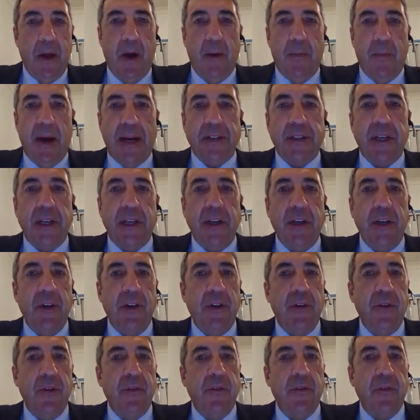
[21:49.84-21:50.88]
I'm asking
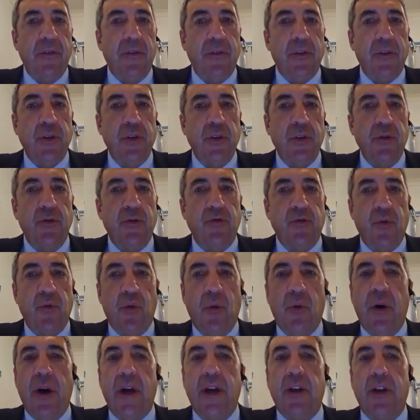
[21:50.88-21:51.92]
you to
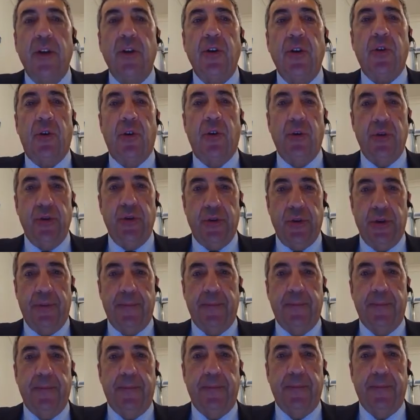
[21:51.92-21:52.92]
draw a conclusion.